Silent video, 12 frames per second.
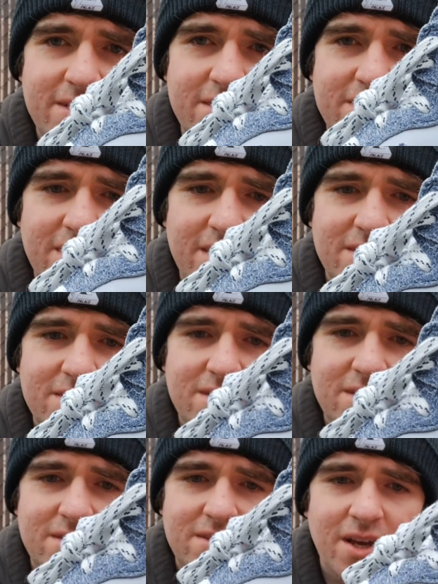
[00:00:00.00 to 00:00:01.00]
at this. Like
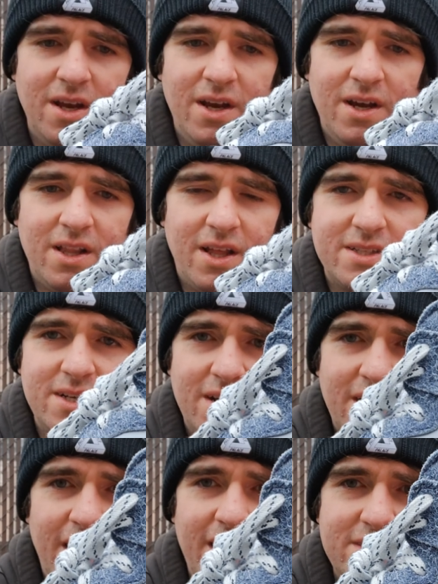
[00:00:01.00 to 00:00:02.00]
this is like
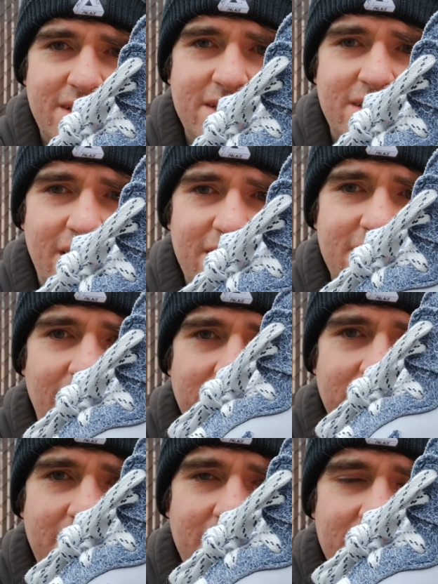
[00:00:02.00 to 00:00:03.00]
dunk highs, they
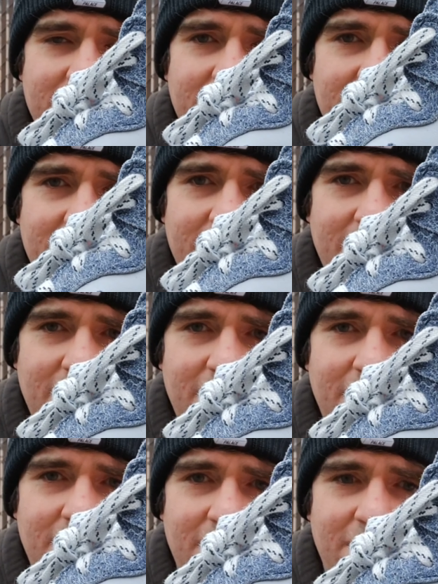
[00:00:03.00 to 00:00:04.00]
definitely
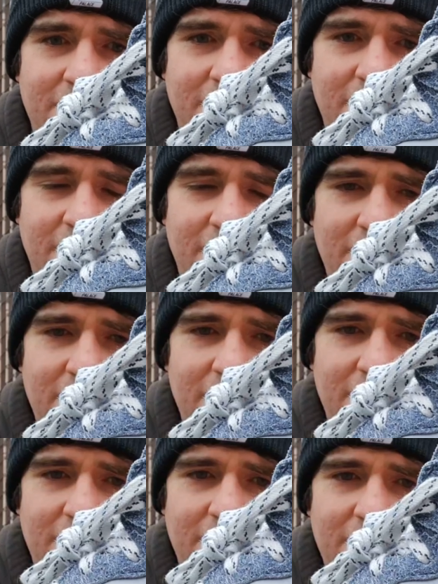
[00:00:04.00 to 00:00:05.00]

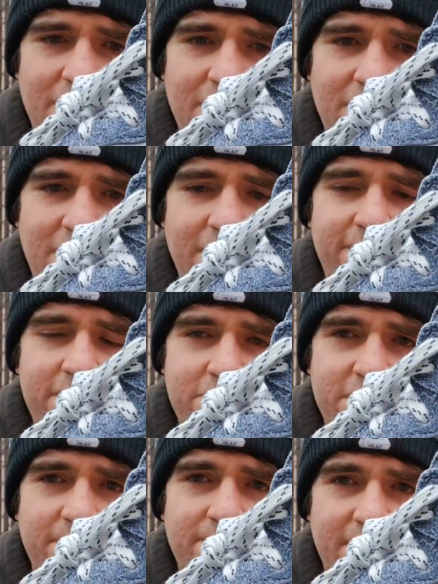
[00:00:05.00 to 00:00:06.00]
uh give you
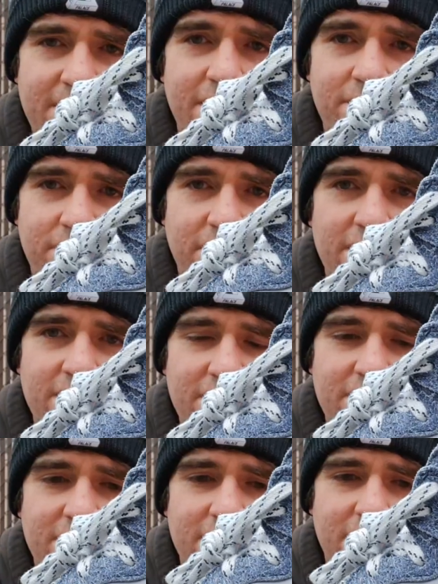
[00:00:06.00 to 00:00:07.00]
something different
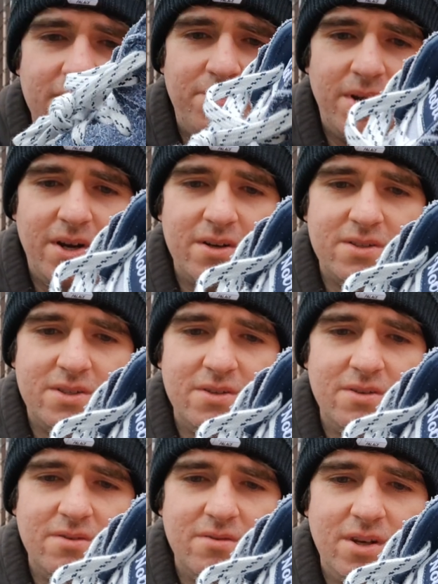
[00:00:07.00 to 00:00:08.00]
compared
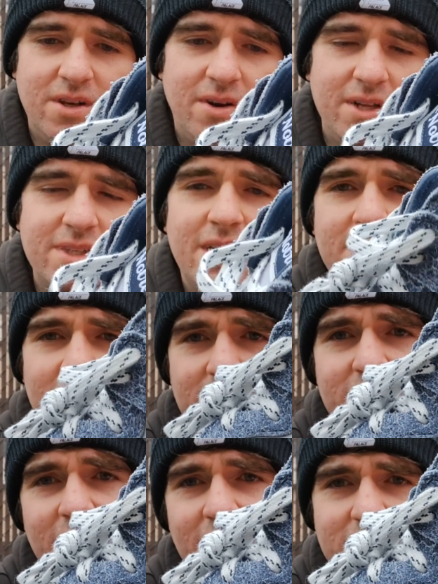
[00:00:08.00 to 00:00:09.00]
to, a dunk
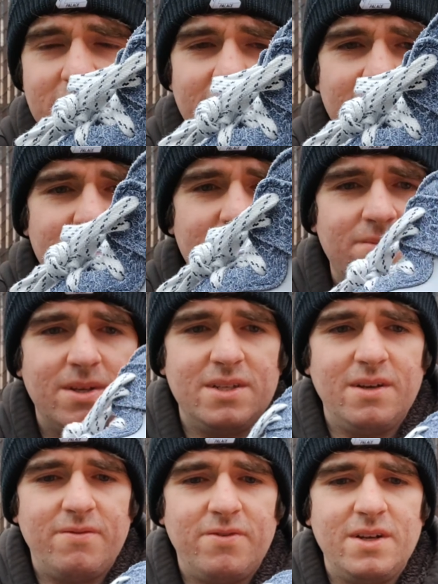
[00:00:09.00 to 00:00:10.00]
lows, they also give you something
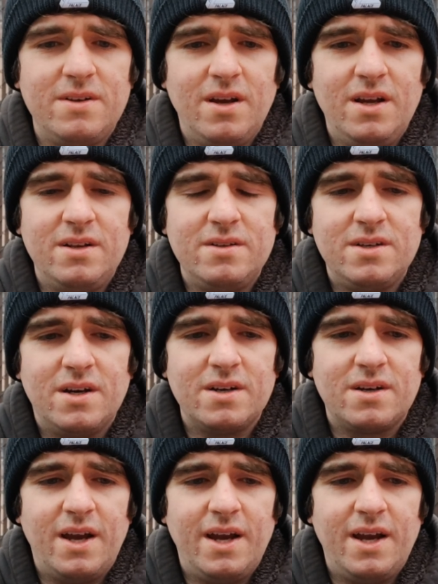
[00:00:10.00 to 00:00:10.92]
different, and dunk